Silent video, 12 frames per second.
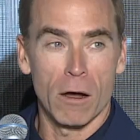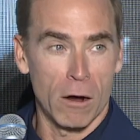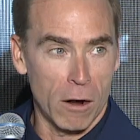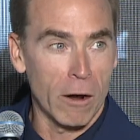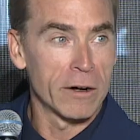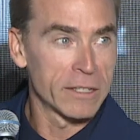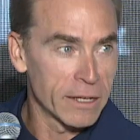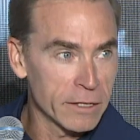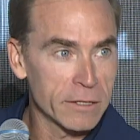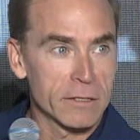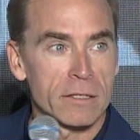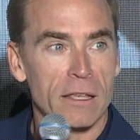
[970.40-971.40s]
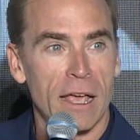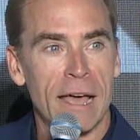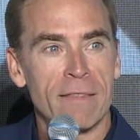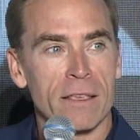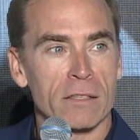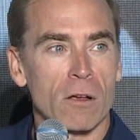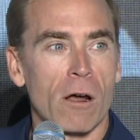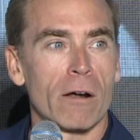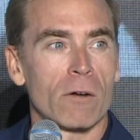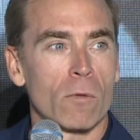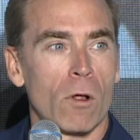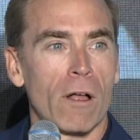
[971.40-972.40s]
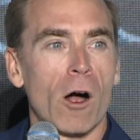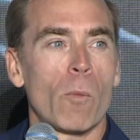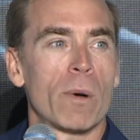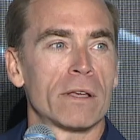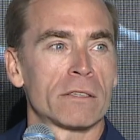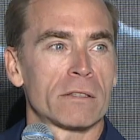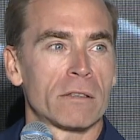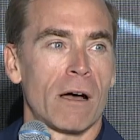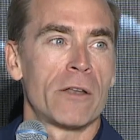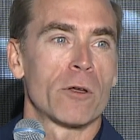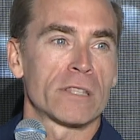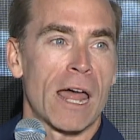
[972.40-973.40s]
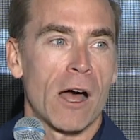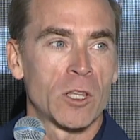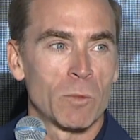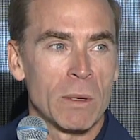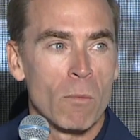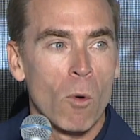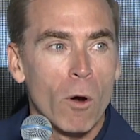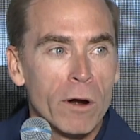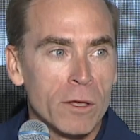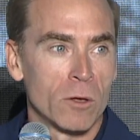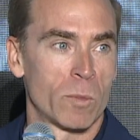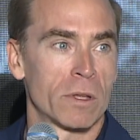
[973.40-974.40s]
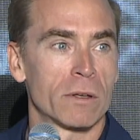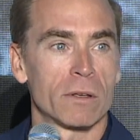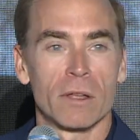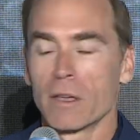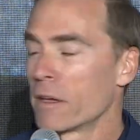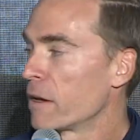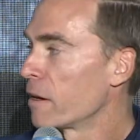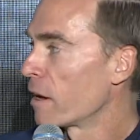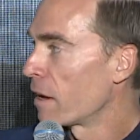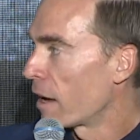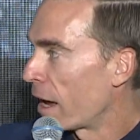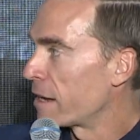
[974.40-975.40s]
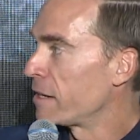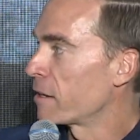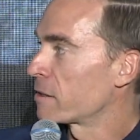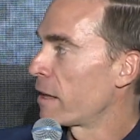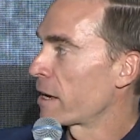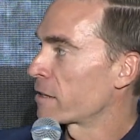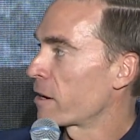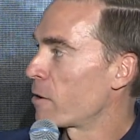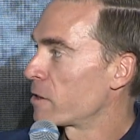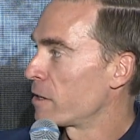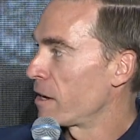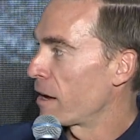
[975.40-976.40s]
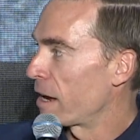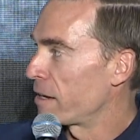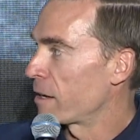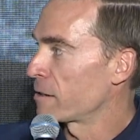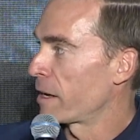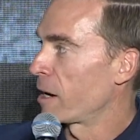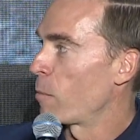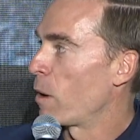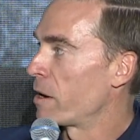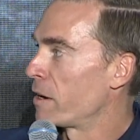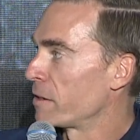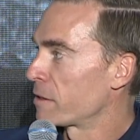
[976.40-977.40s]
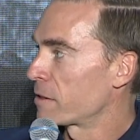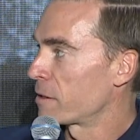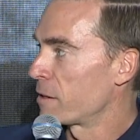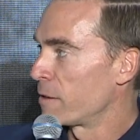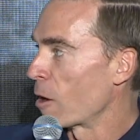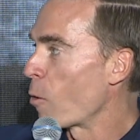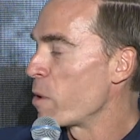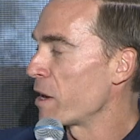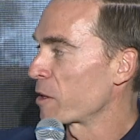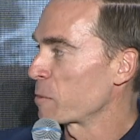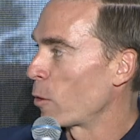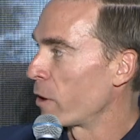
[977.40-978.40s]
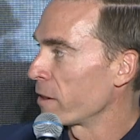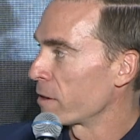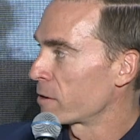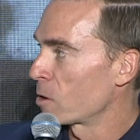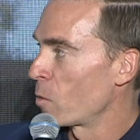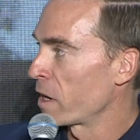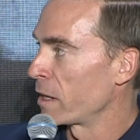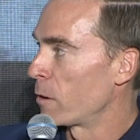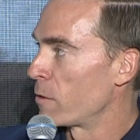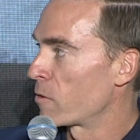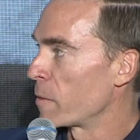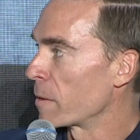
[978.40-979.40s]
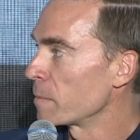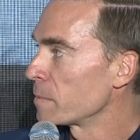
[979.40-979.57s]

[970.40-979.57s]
artists and this art will help us to understand how to be more human. Ideas like scarcity, ideas like abundance, they'll be exploring this so we can learn from them.